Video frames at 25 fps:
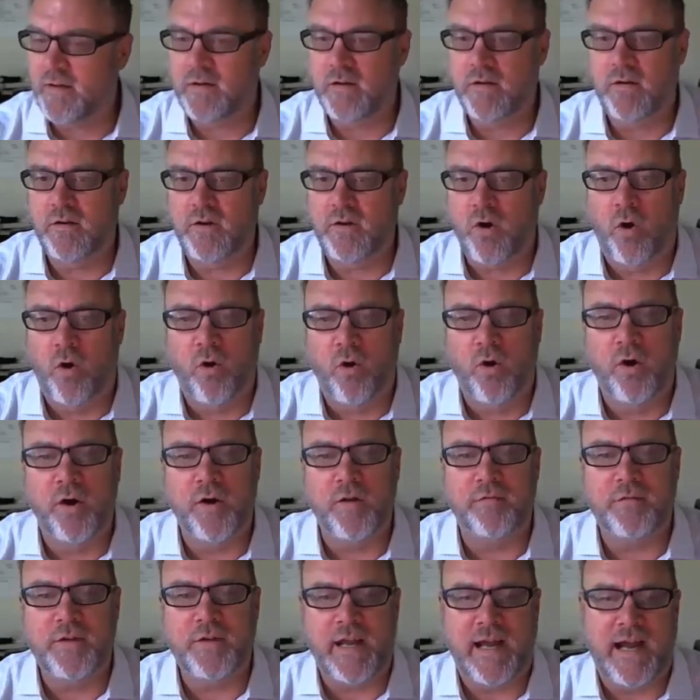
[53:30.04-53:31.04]
hoard
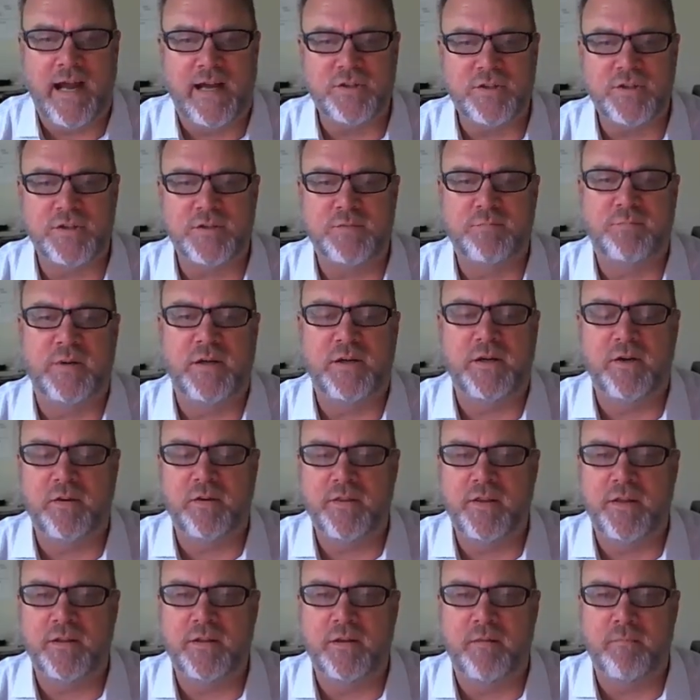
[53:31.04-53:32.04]
of cash is bigger
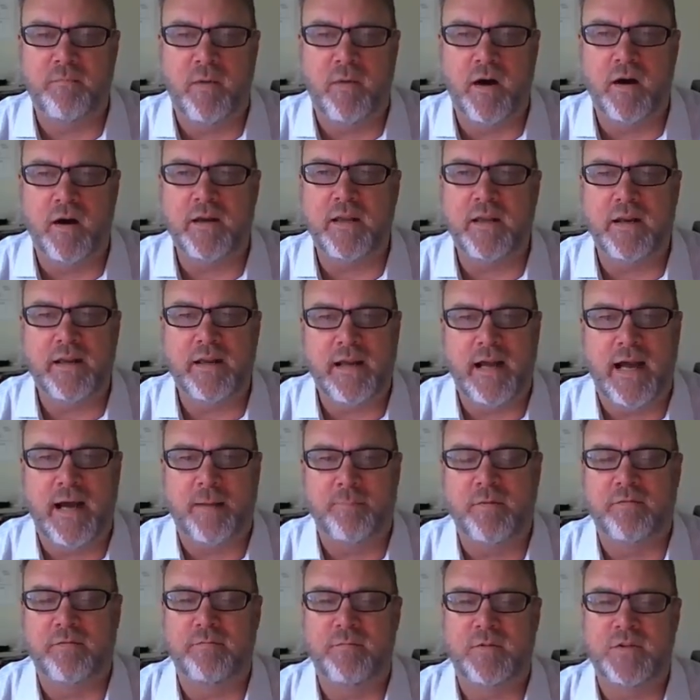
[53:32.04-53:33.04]
than the market
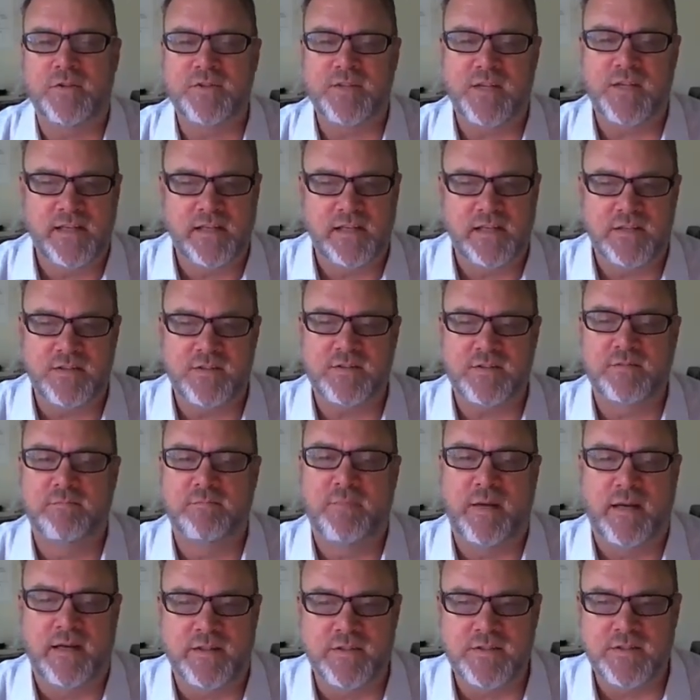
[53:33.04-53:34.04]
cap of
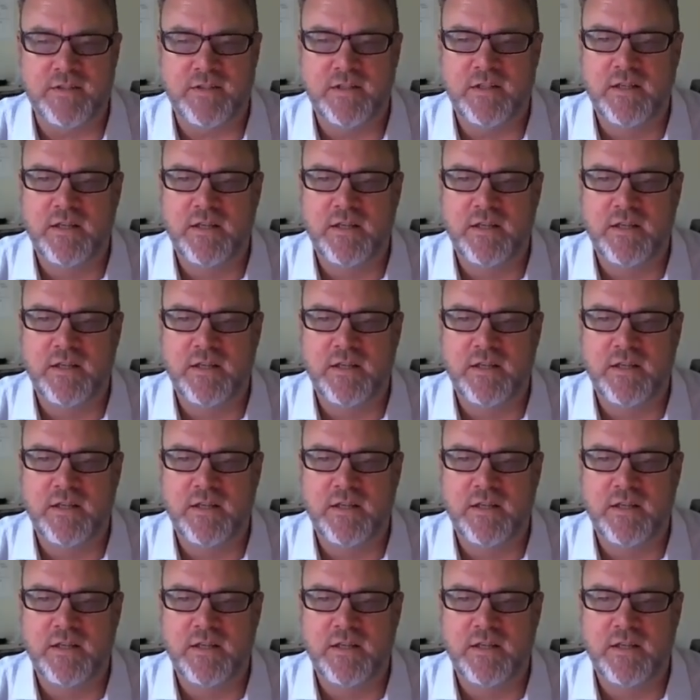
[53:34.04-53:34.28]
Mercedes-Benz.